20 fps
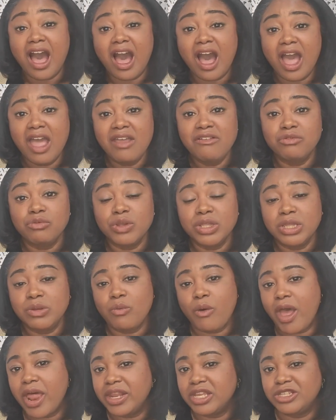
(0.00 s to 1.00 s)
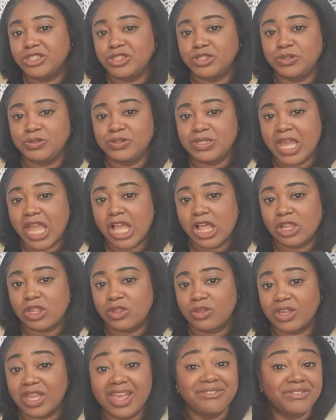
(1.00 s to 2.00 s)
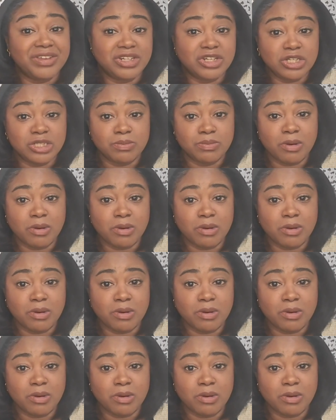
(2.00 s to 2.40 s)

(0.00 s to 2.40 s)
I've really wanted to take a look at vintage